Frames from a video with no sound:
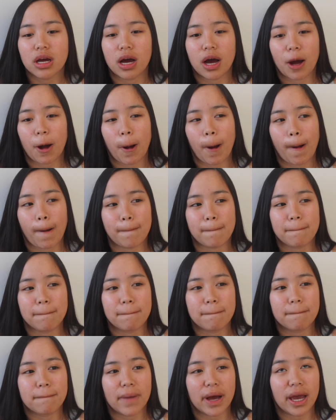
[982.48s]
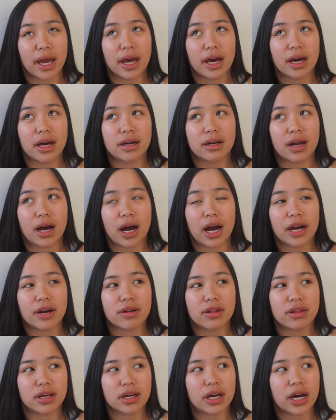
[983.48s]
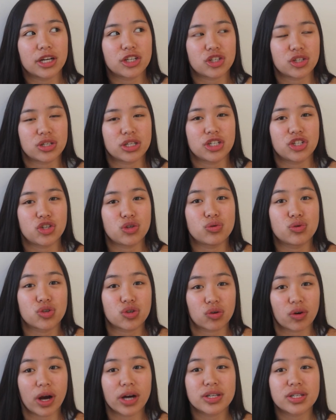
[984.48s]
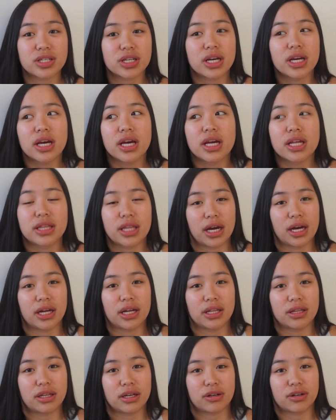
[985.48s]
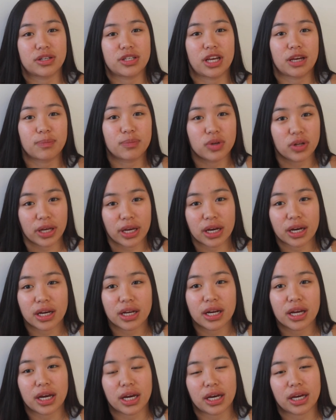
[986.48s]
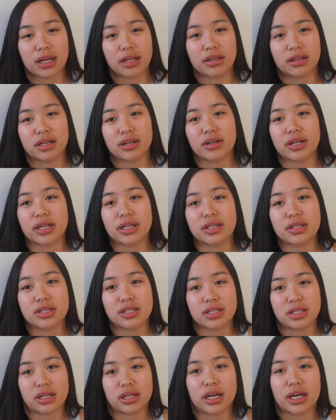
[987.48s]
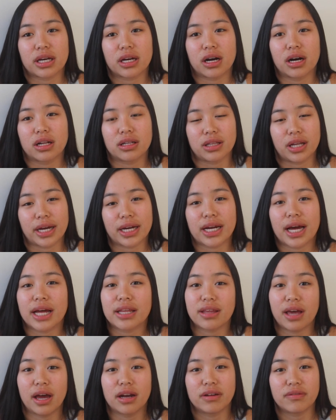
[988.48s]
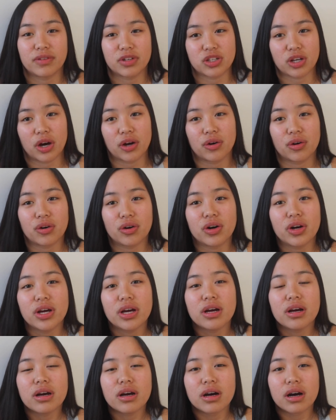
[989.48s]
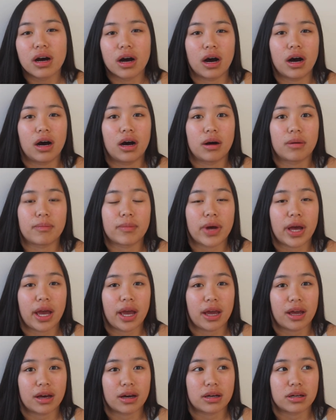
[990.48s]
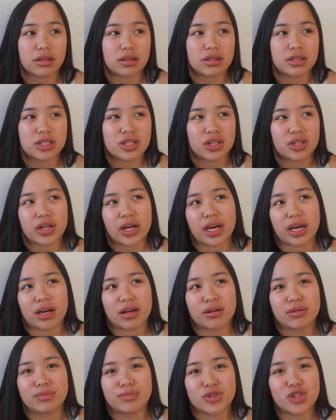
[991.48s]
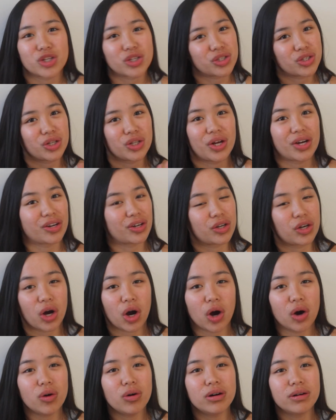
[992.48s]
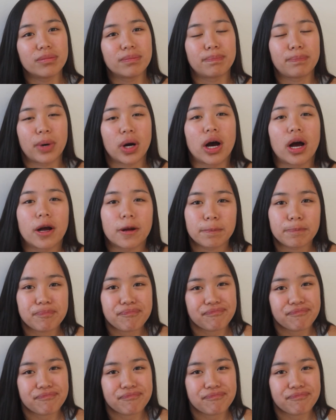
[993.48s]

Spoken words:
And I think I just need to trust that there is a plan and there is, like, light at the end of the tunnel, and, like, just let it go. But